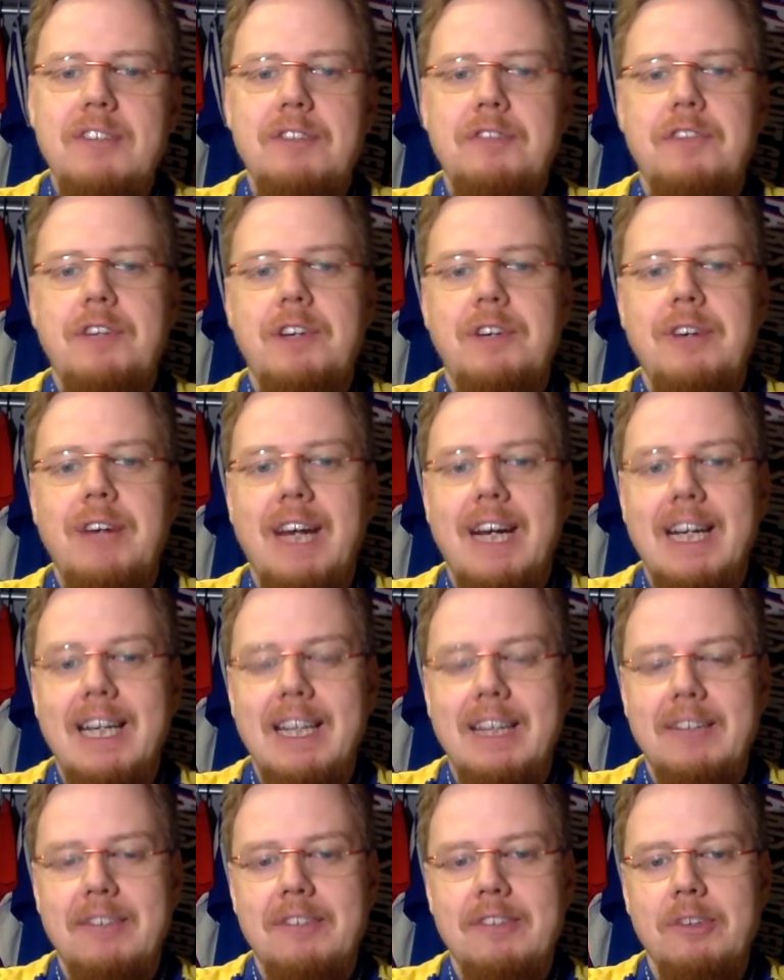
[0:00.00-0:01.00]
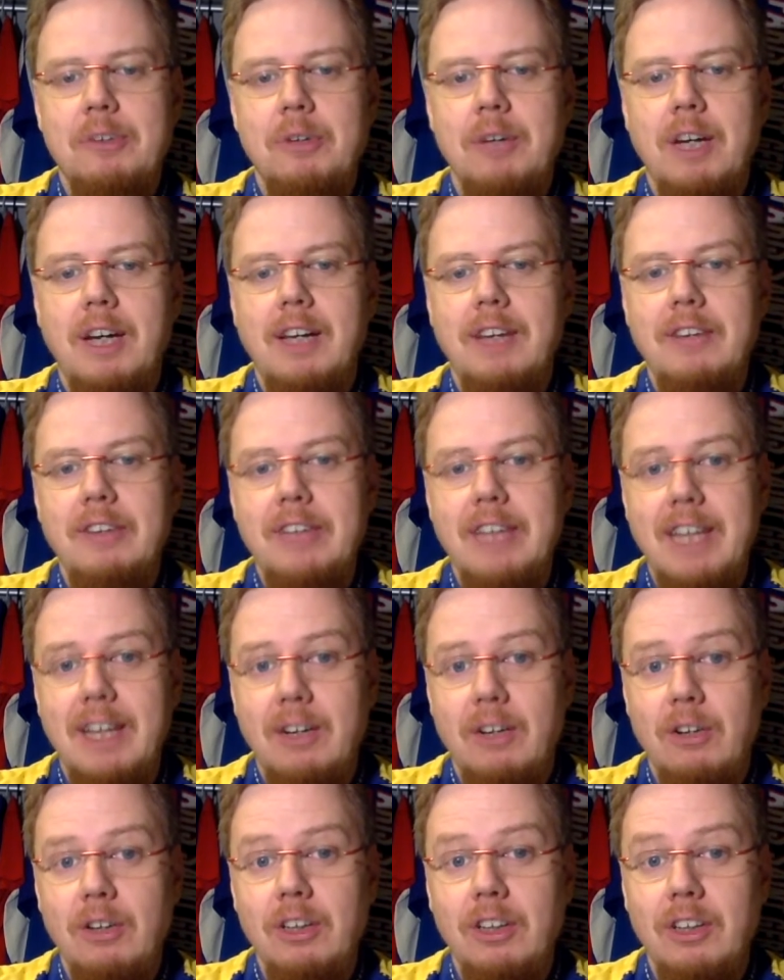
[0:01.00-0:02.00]
the Faroe Islands. So uh, not
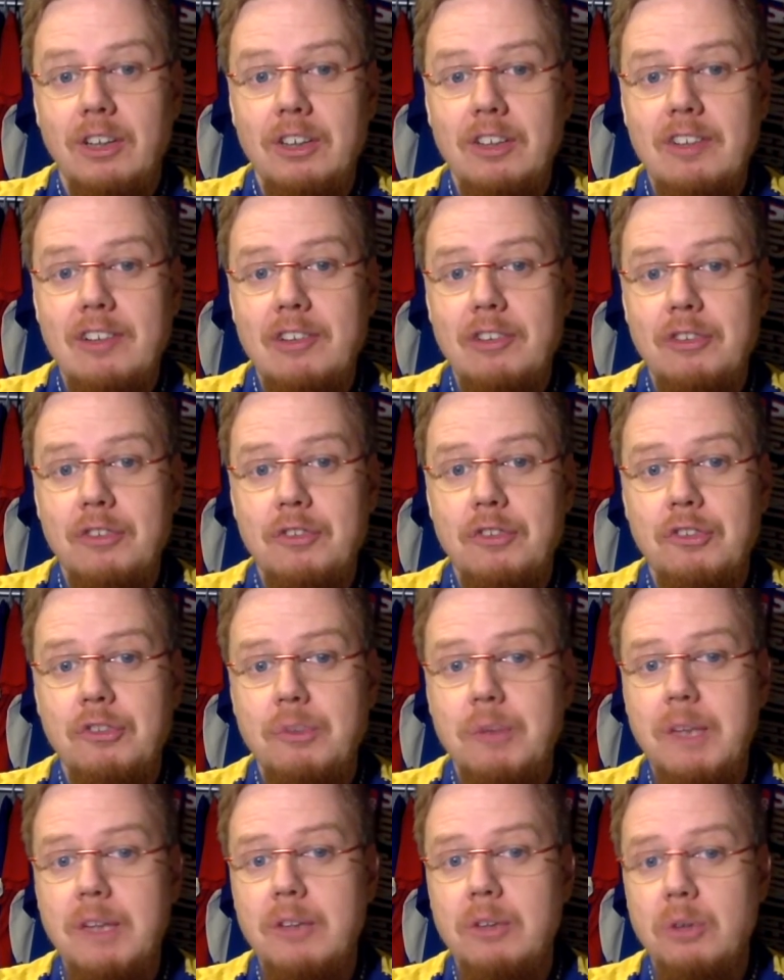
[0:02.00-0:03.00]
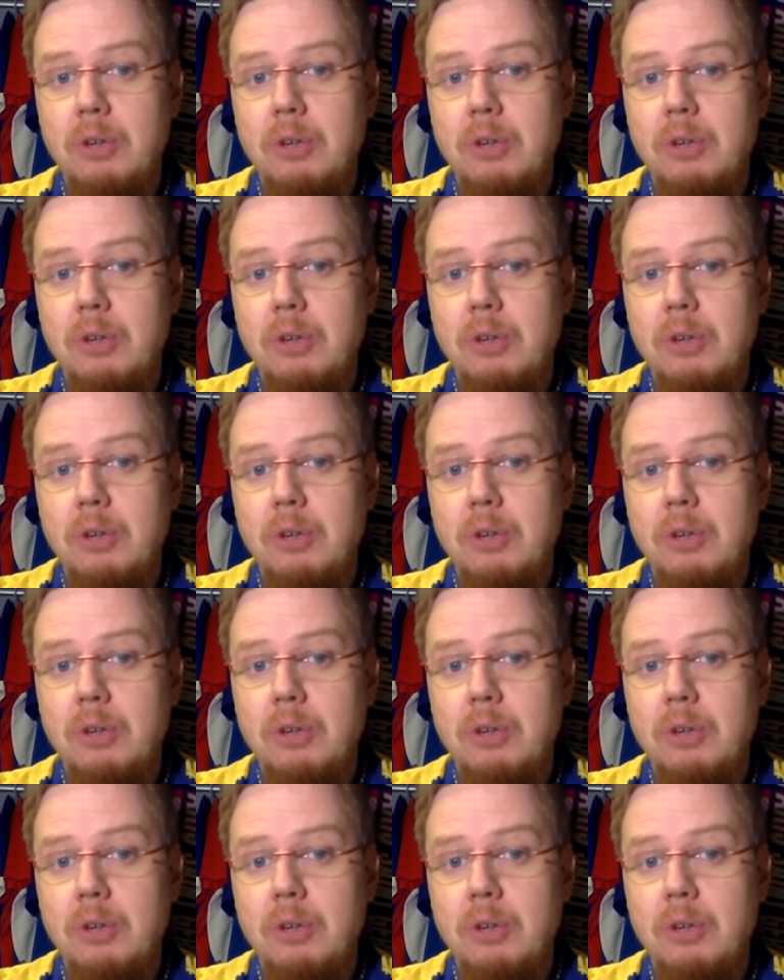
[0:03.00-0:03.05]
all all is lost for Sweden.